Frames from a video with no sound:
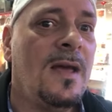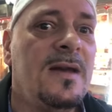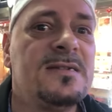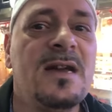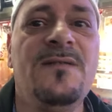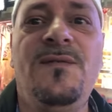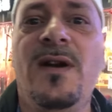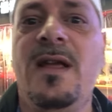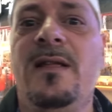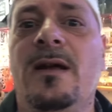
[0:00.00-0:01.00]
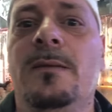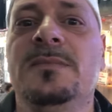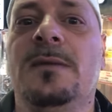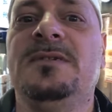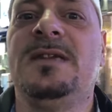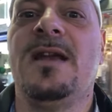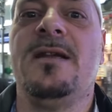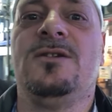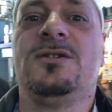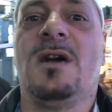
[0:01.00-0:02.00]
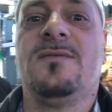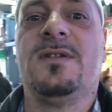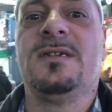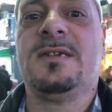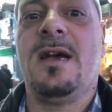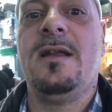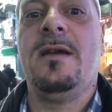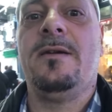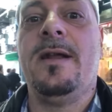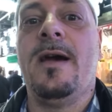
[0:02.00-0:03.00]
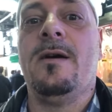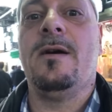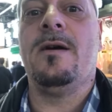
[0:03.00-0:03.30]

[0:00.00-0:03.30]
It's kind of funny that I'm standing just off to the side here now.